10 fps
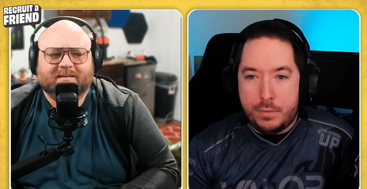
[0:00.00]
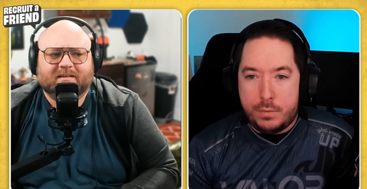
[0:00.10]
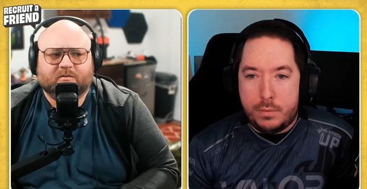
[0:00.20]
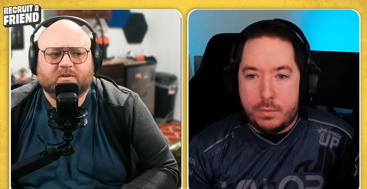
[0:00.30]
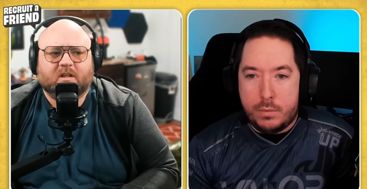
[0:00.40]

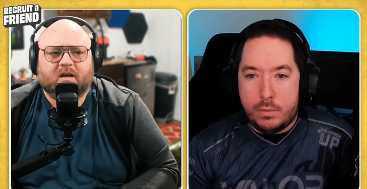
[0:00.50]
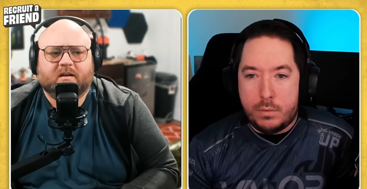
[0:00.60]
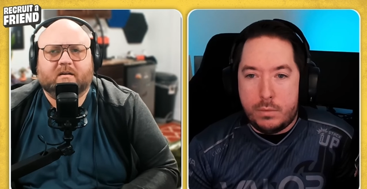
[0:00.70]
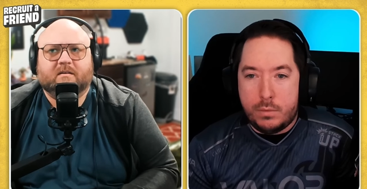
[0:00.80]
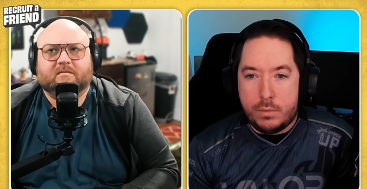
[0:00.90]
Speaker 1: there's a lot
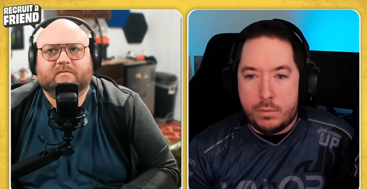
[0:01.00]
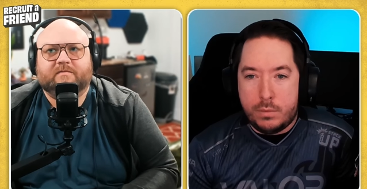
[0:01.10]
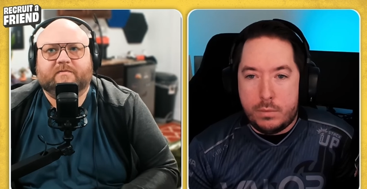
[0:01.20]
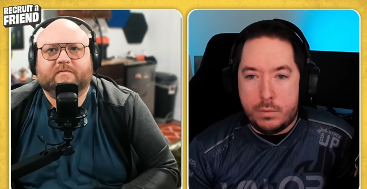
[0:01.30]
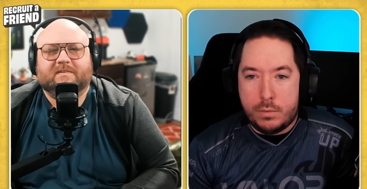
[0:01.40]
of,
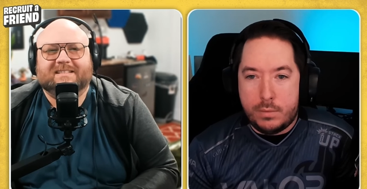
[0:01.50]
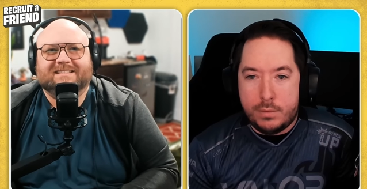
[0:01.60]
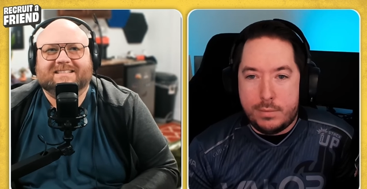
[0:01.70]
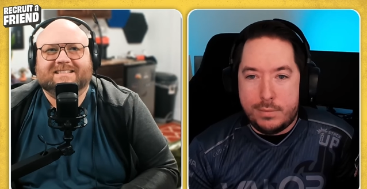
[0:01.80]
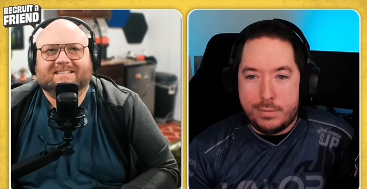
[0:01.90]

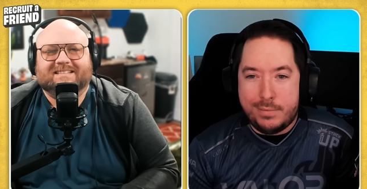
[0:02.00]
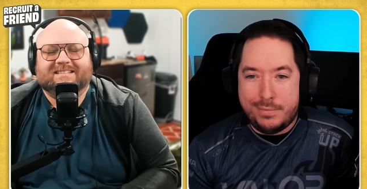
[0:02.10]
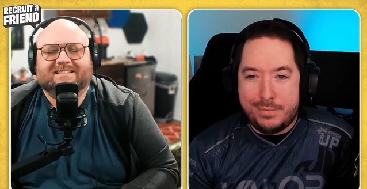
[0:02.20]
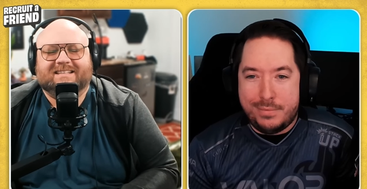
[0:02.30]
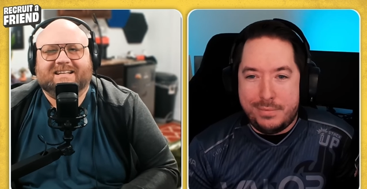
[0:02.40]

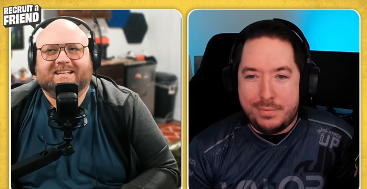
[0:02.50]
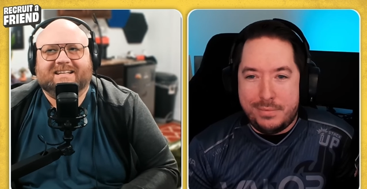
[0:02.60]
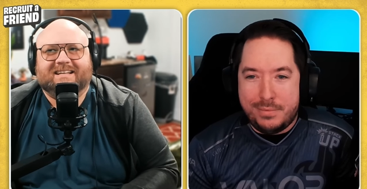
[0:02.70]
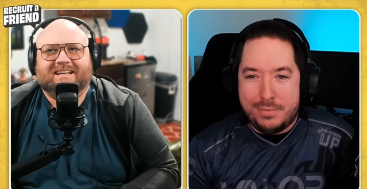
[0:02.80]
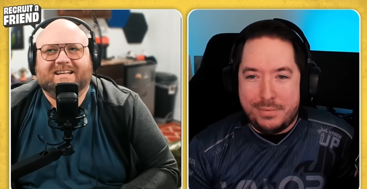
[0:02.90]
eh,
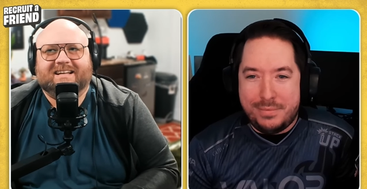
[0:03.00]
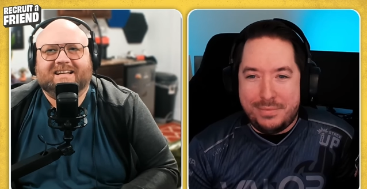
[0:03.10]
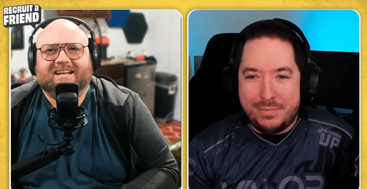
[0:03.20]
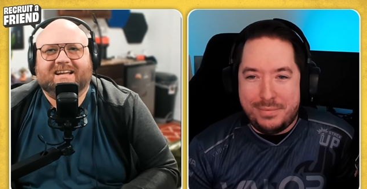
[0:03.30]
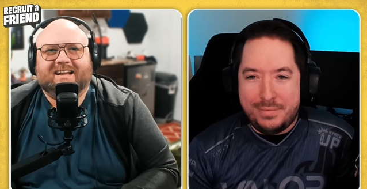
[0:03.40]

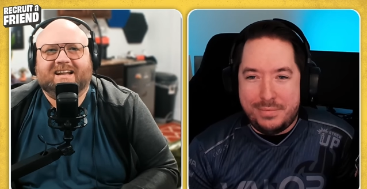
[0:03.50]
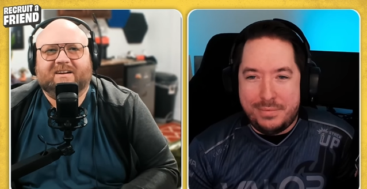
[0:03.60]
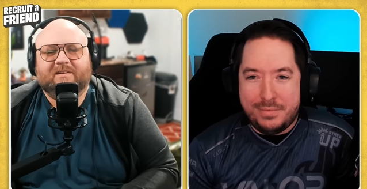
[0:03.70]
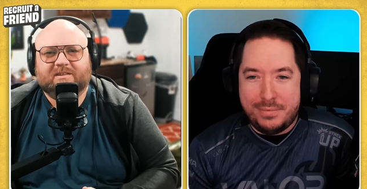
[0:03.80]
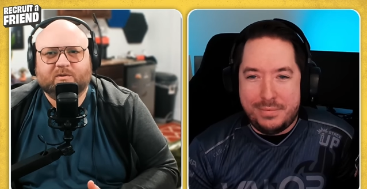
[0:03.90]
I don't
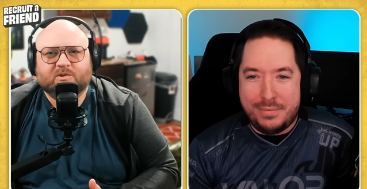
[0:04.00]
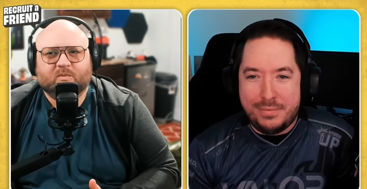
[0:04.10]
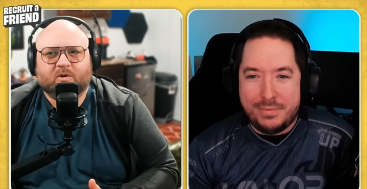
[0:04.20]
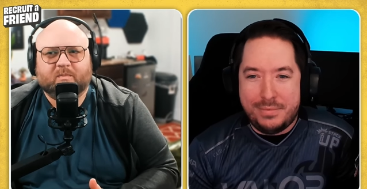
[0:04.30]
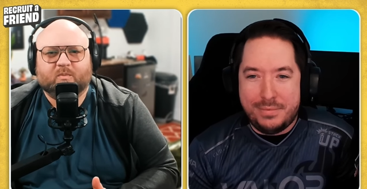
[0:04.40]
like to use the
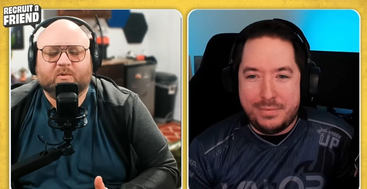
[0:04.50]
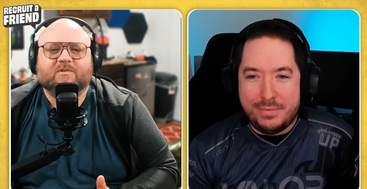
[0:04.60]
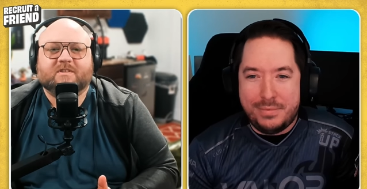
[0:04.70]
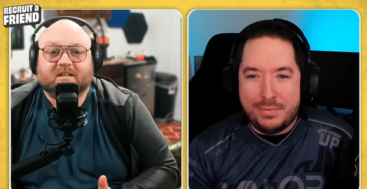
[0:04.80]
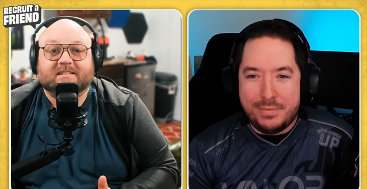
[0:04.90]
word, but the word's
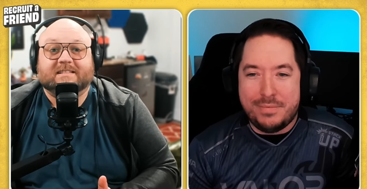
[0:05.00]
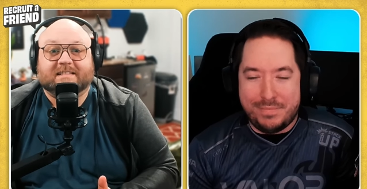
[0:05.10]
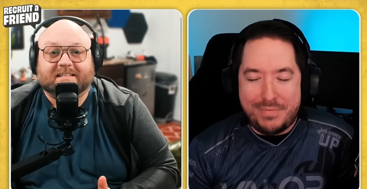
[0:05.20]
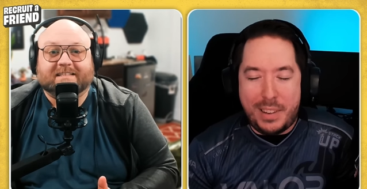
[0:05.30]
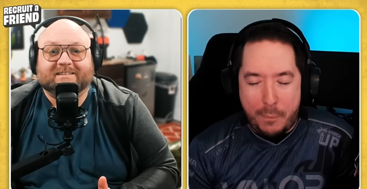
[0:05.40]
toxicity.
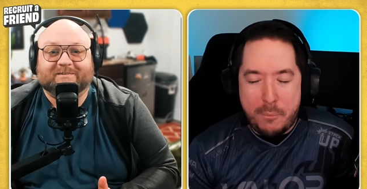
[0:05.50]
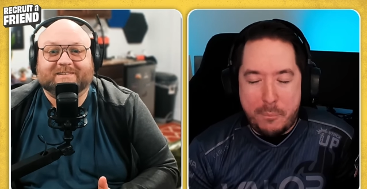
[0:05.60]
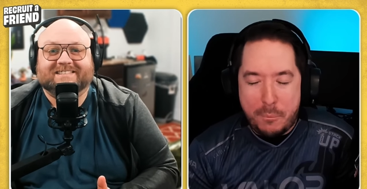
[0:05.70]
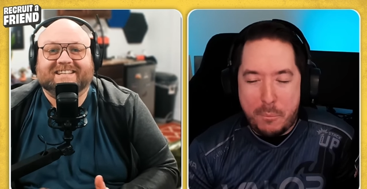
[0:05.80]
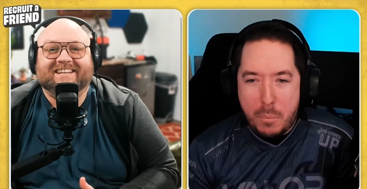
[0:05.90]
Yeah. There
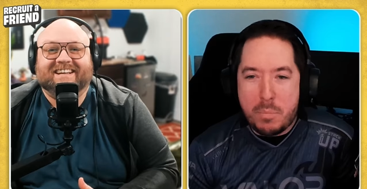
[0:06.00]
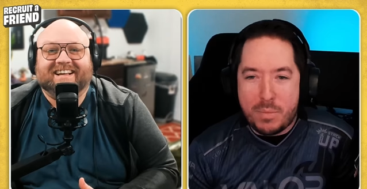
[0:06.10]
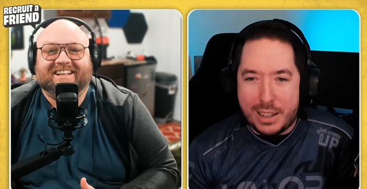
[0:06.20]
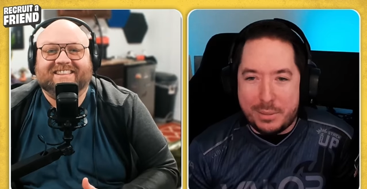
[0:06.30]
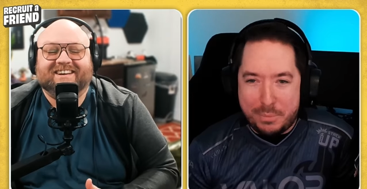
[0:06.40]
is a,
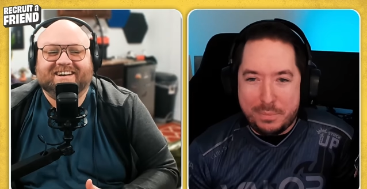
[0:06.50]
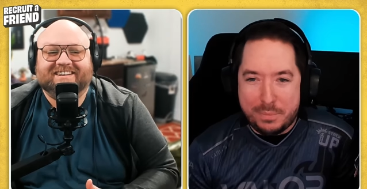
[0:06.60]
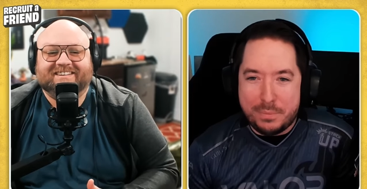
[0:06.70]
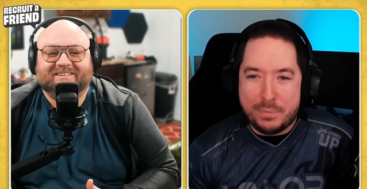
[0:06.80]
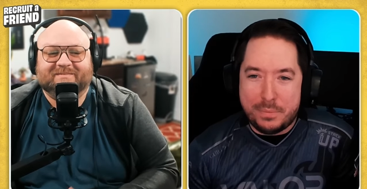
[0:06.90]
yeah. a lot
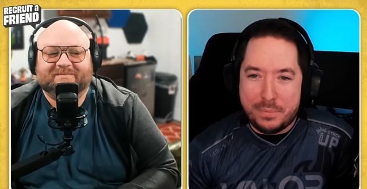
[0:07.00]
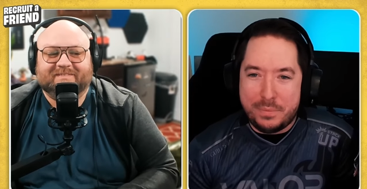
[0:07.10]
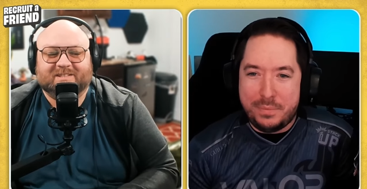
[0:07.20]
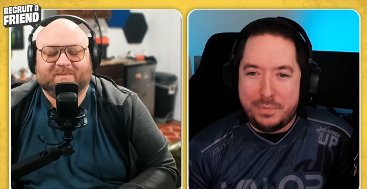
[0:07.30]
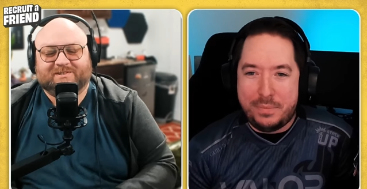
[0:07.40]
of,
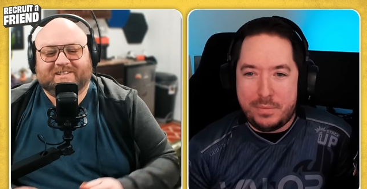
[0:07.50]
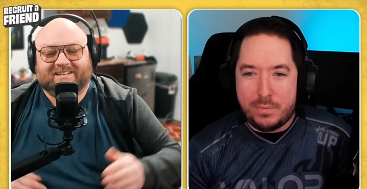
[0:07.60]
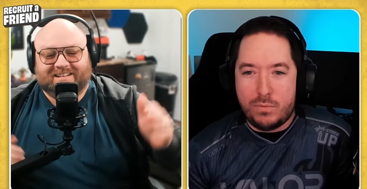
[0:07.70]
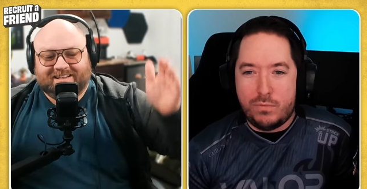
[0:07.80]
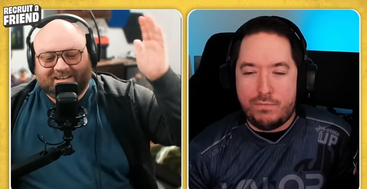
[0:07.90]
especially in
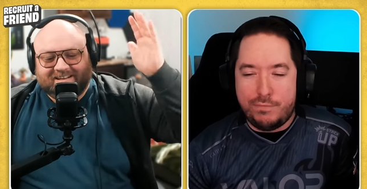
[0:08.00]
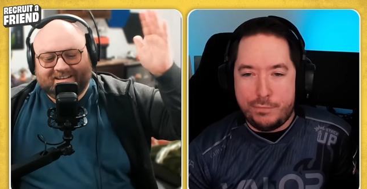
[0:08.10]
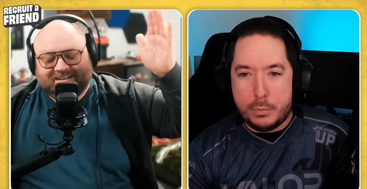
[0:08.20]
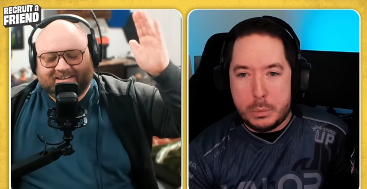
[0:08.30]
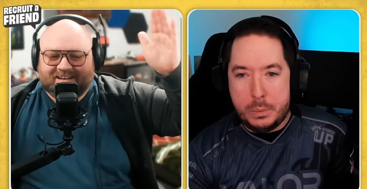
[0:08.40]
like
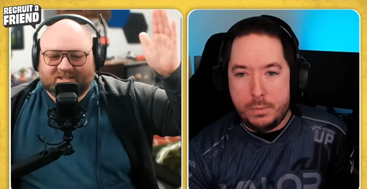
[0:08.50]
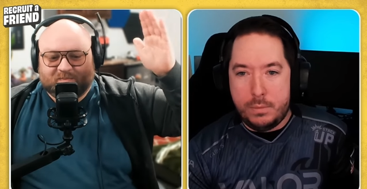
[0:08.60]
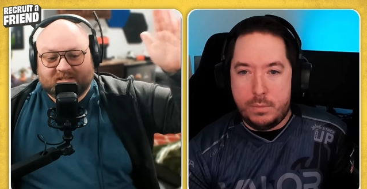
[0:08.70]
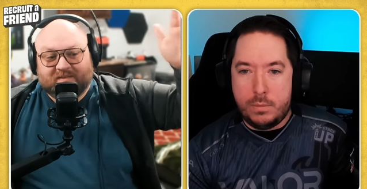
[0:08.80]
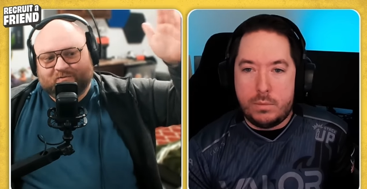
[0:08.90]
uh, a
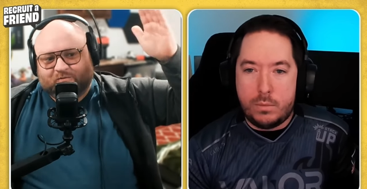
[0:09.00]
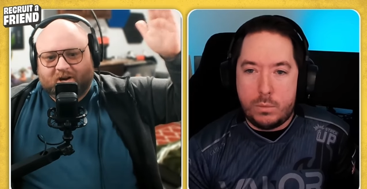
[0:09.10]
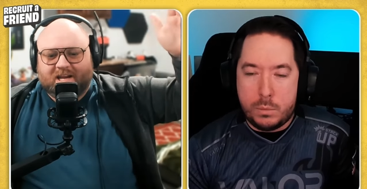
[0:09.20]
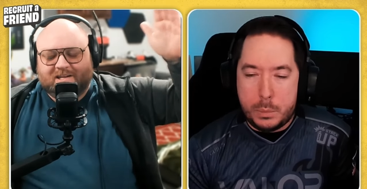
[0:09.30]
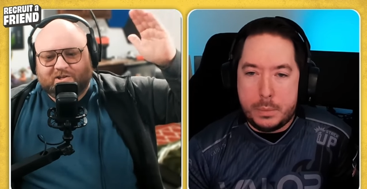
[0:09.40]
specific
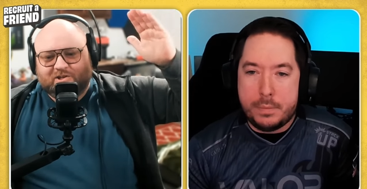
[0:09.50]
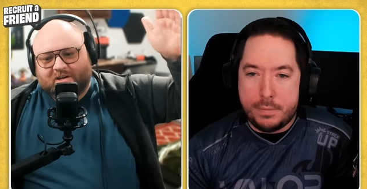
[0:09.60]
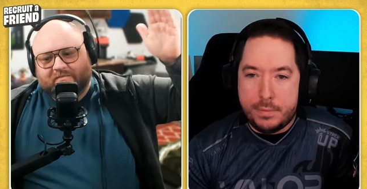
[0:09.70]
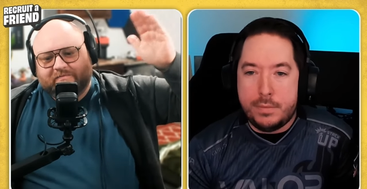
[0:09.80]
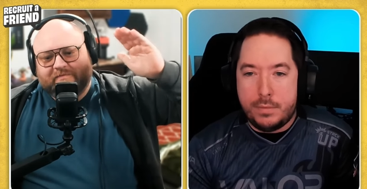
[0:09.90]
range
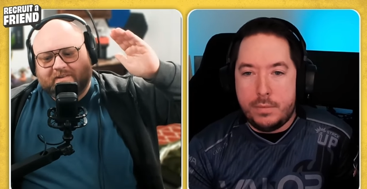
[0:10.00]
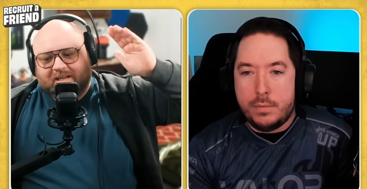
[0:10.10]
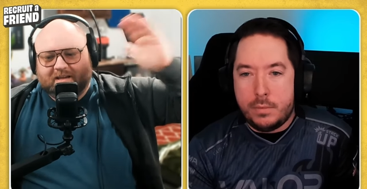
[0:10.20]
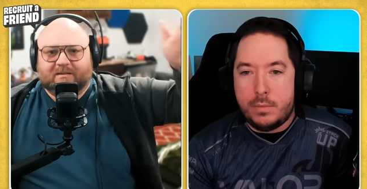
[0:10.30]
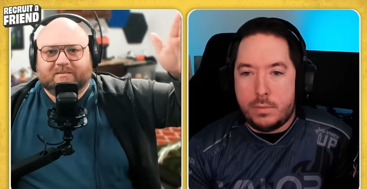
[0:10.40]
of
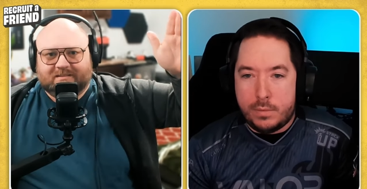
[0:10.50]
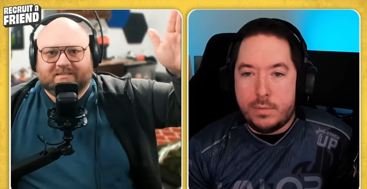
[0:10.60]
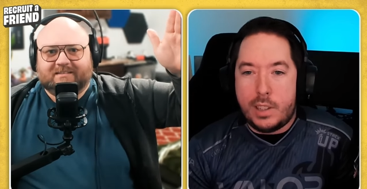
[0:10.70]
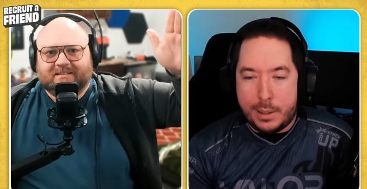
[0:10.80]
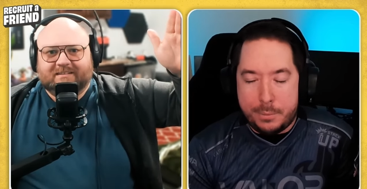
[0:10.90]
guilds.
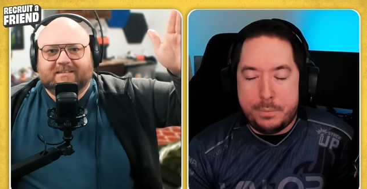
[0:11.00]
Yeah.